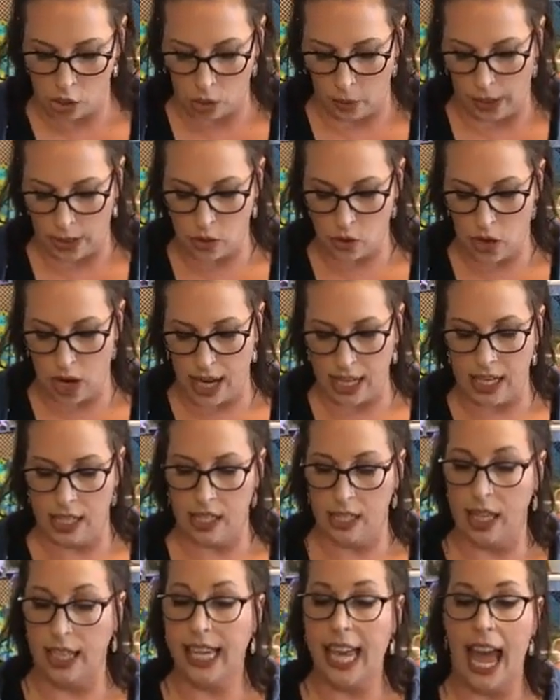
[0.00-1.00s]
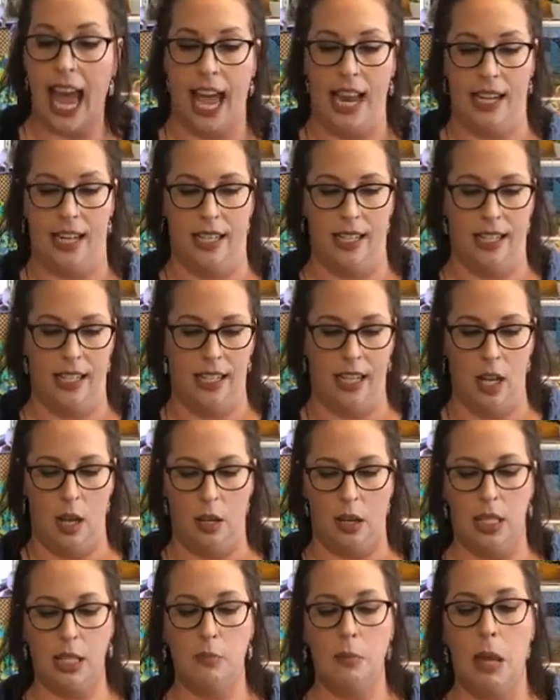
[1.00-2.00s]
So I tried it again,
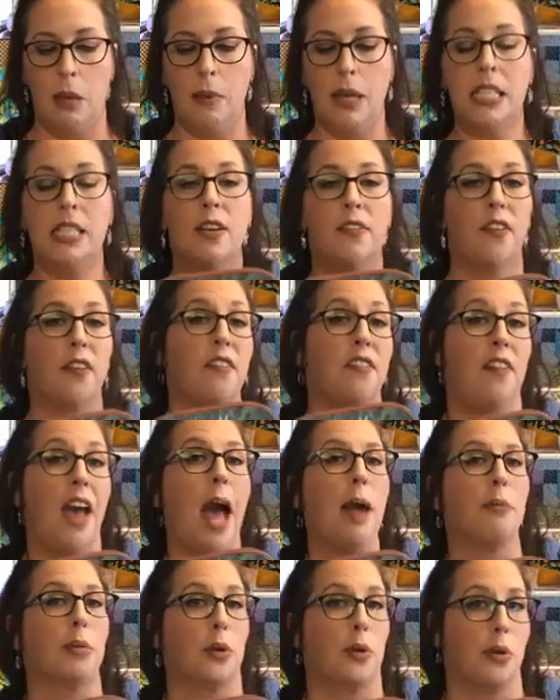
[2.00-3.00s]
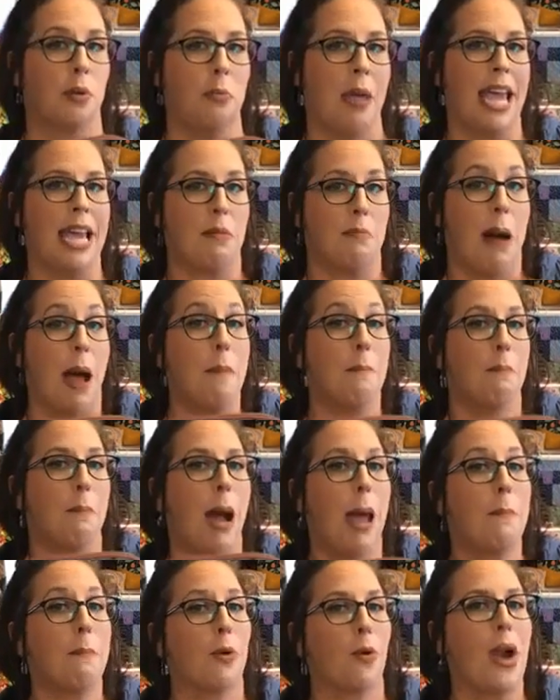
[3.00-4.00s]
because maybe different fabric would make my,
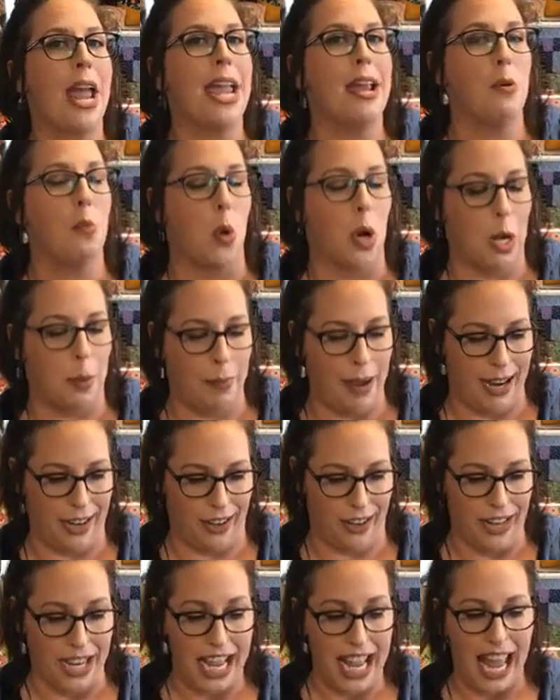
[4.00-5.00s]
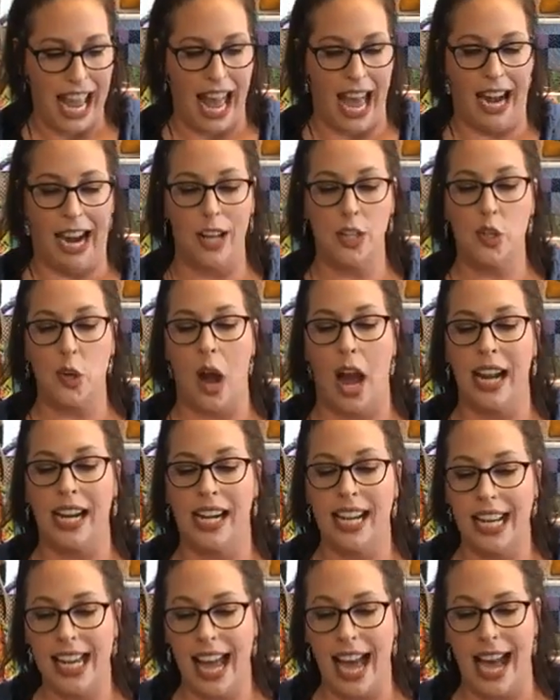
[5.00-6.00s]
my brain work better. And I
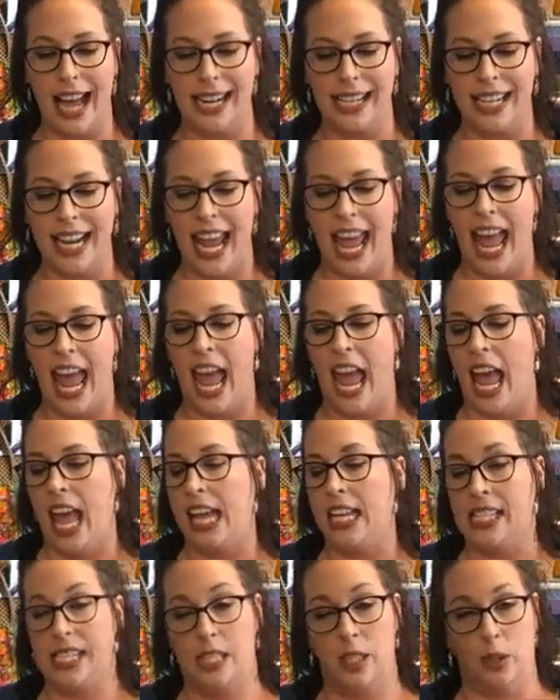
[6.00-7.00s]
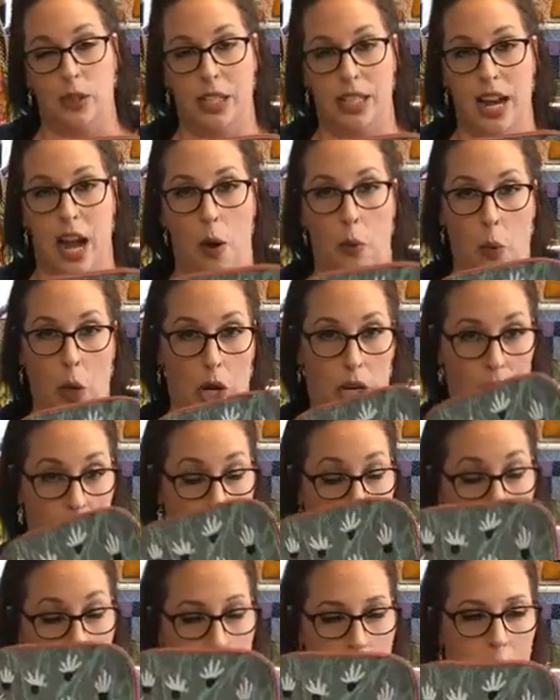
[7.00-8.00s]
tried it again. It still did not
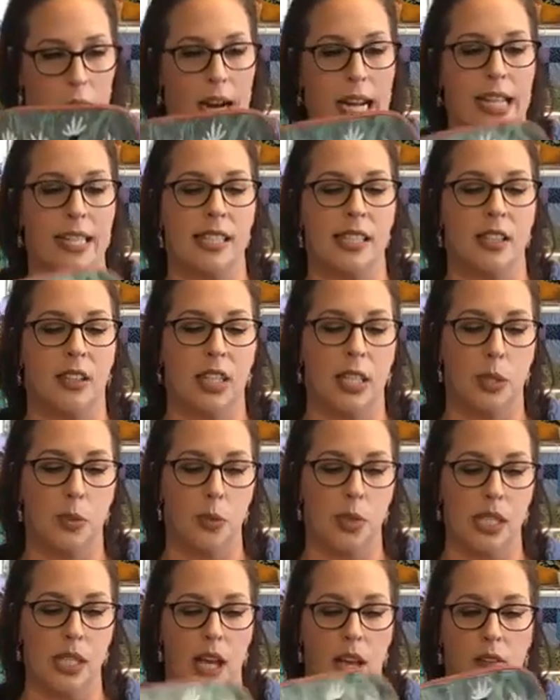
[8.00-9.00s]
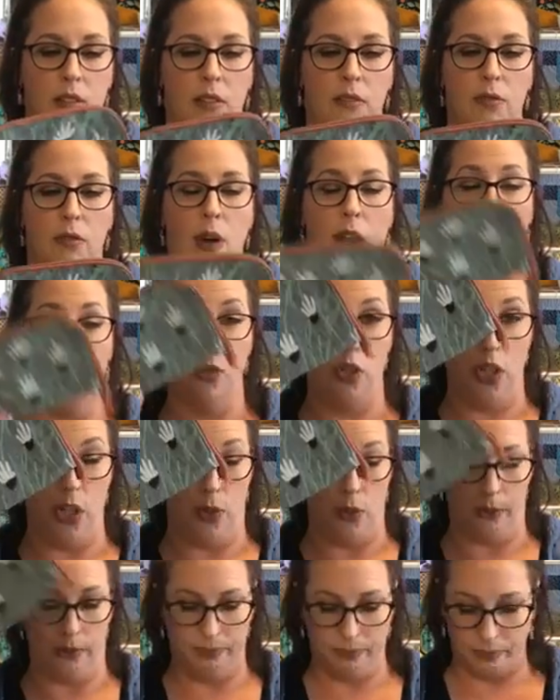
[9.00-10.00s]
work quite right. So this was uh, round
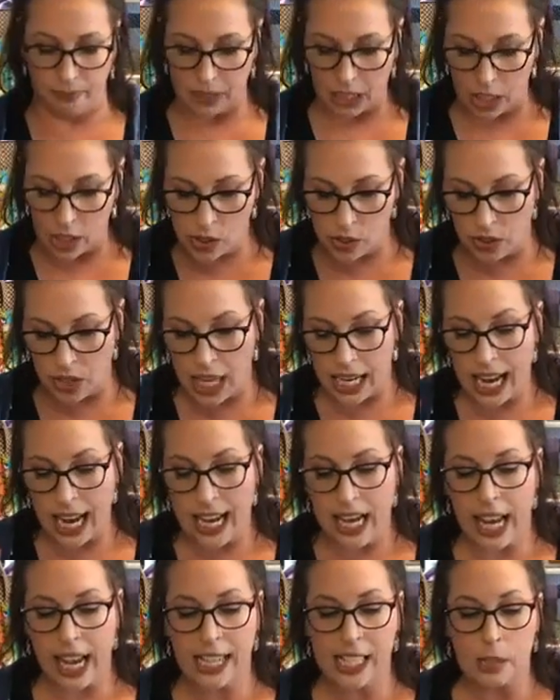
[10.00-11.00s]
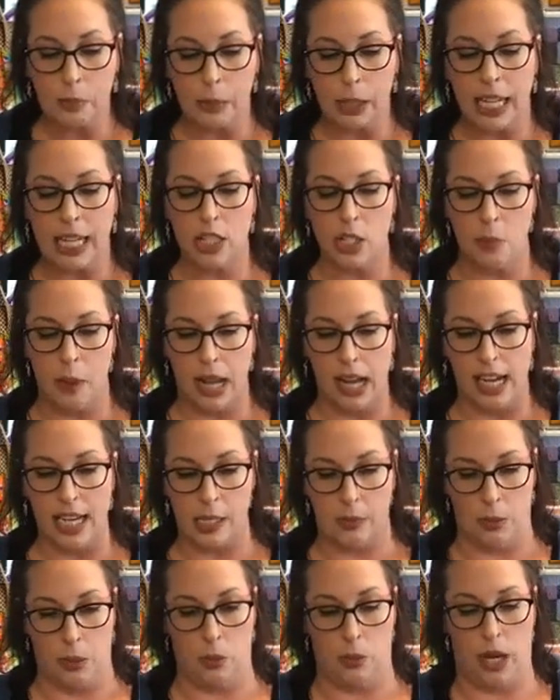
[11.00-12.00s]
two. So then I explained to my
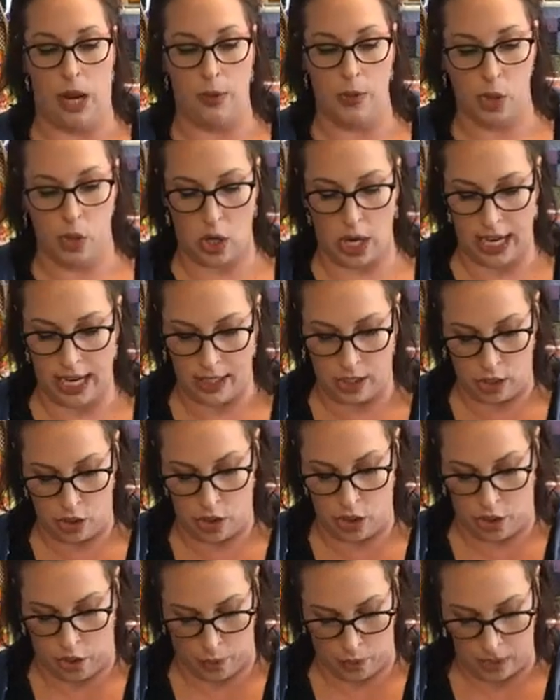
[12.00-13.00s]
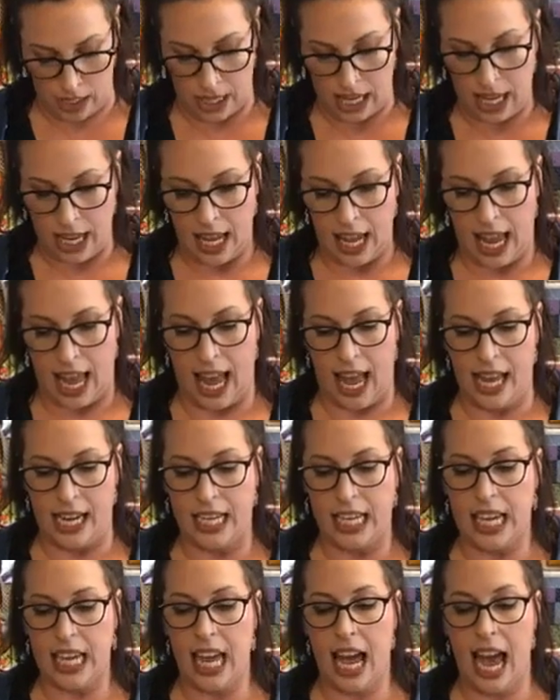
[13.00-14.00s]
husband what I was trying to do,
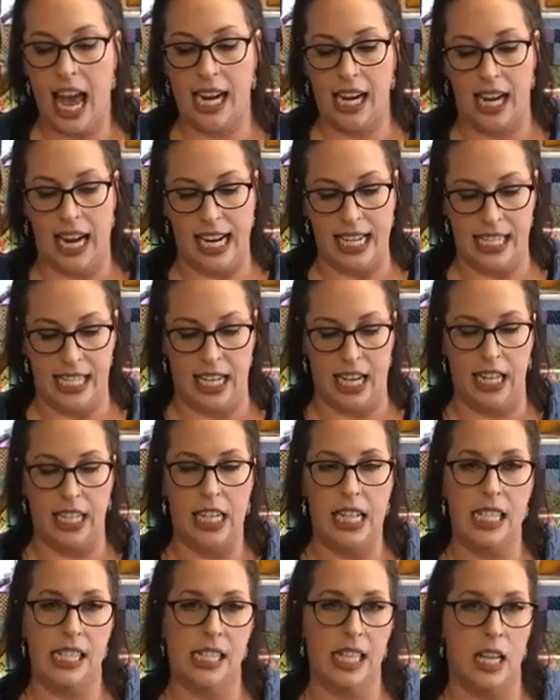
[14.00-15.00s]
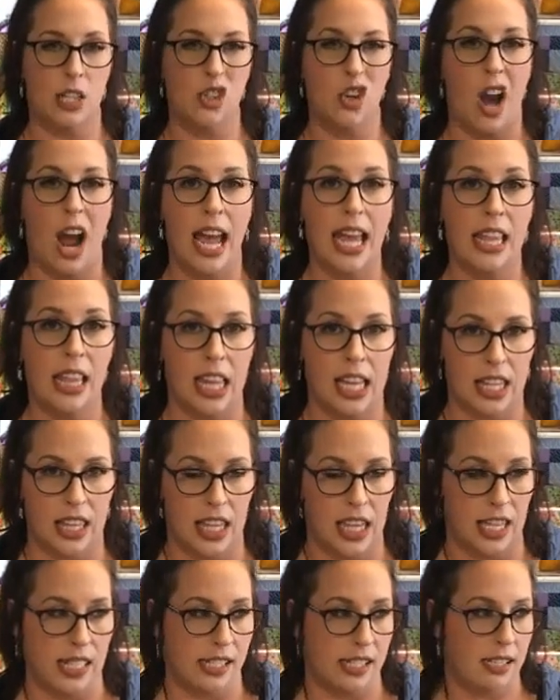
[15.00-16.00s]
and he had an idea, and he said, try it
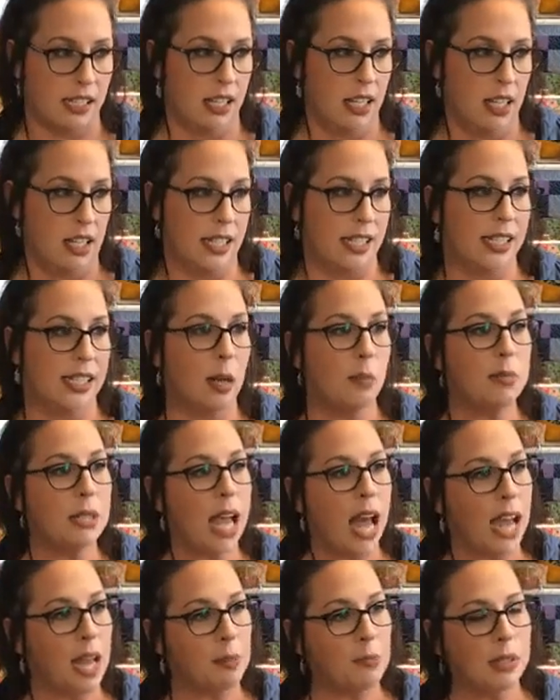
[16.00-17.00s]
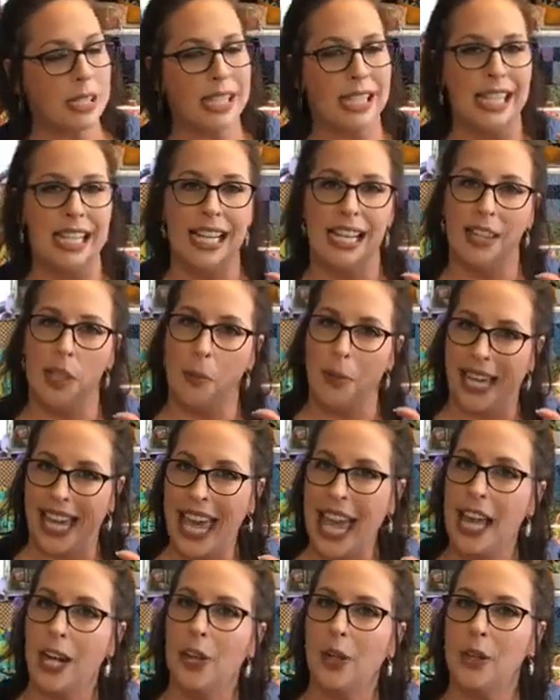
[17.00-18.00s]
like this. Because sometimes the
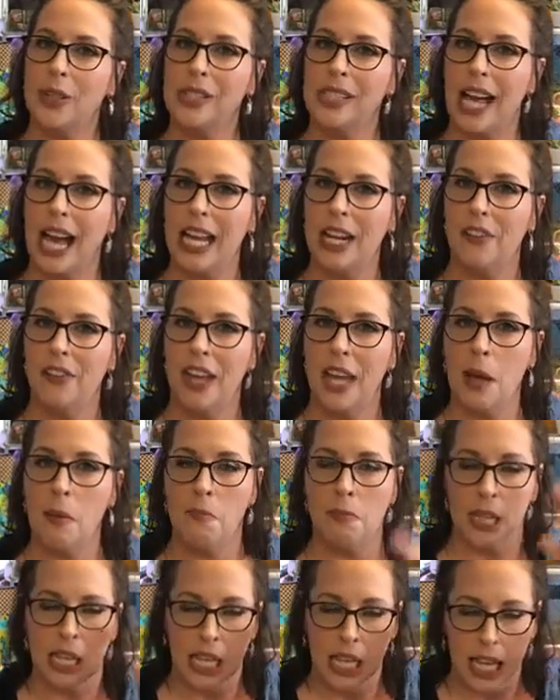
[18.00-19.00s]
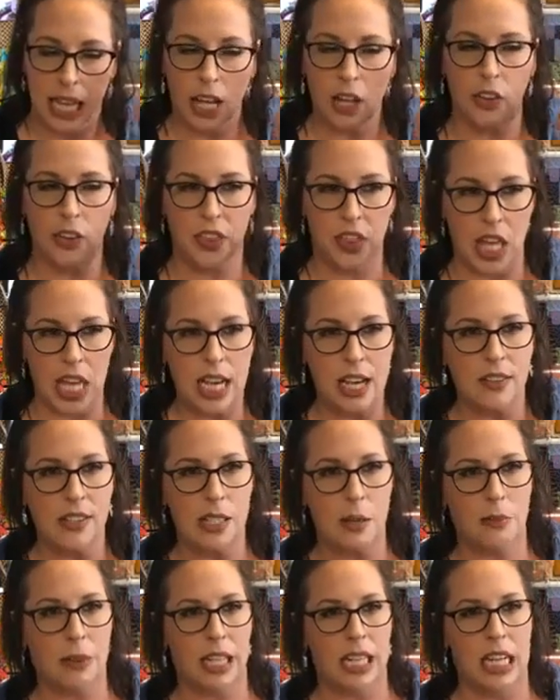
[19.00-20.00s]
mechanical side mm-hmm. of him, he'll think
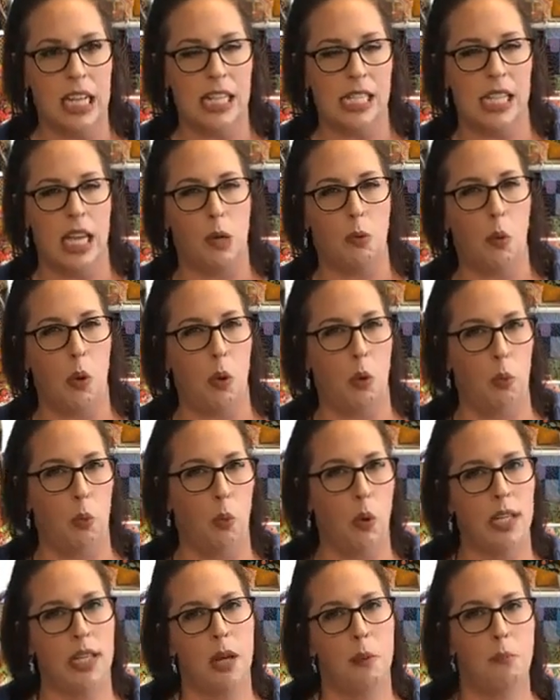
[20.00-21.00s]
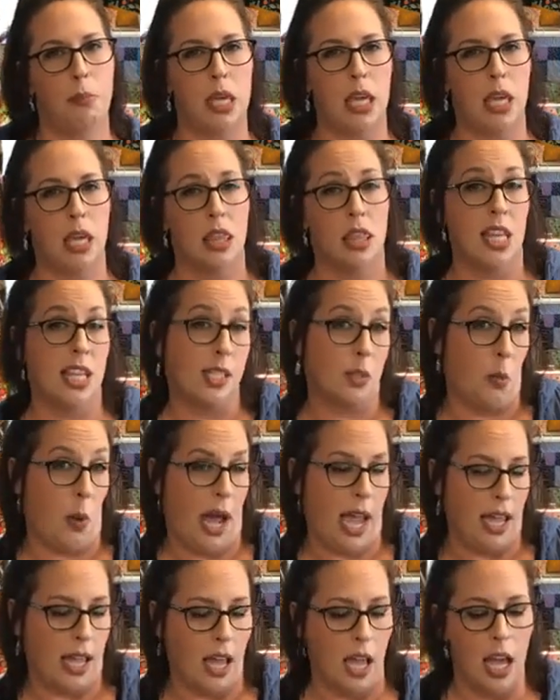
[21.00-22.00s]
of something, and he's like, well, wouldn't it be this
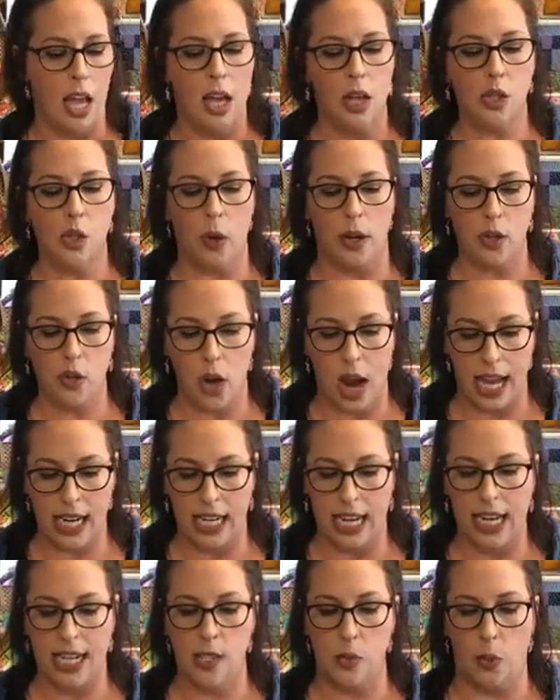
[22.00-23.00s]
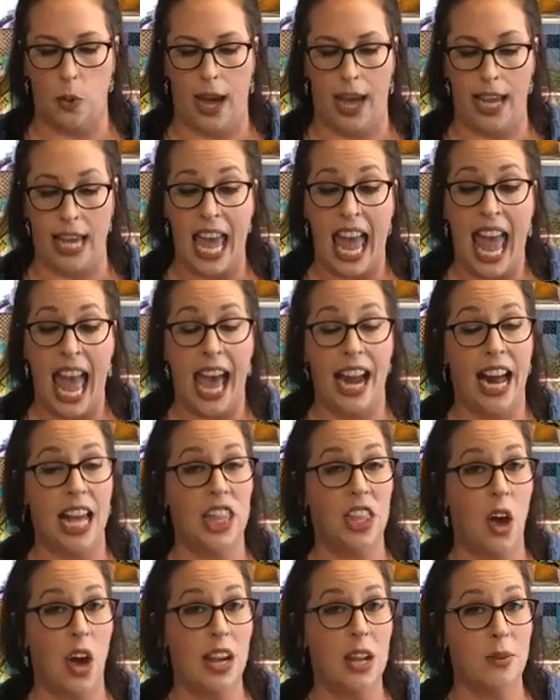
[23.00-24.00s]
way? So I tried it his way, and
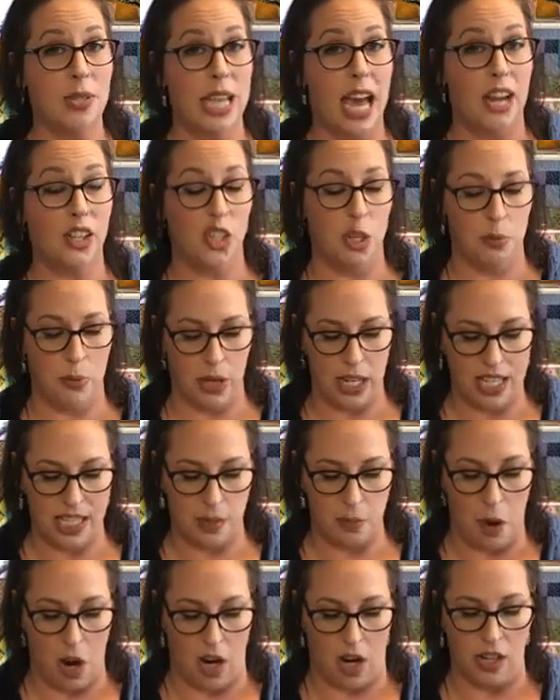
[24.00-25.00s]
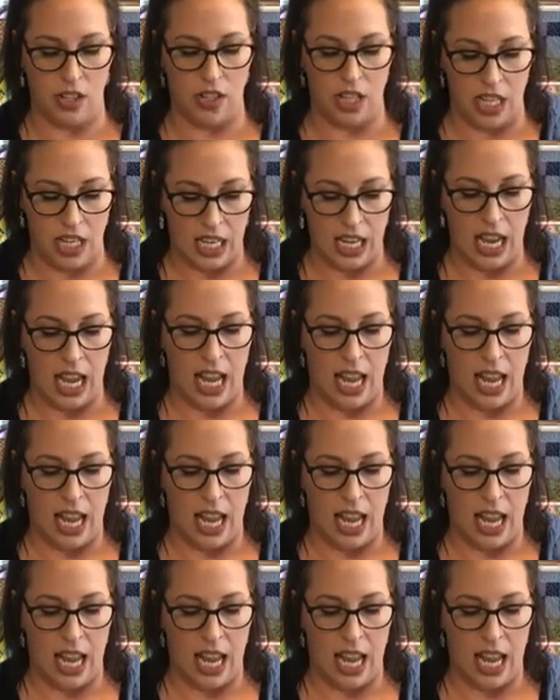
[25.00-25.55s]
I thought he was actually pretty smart,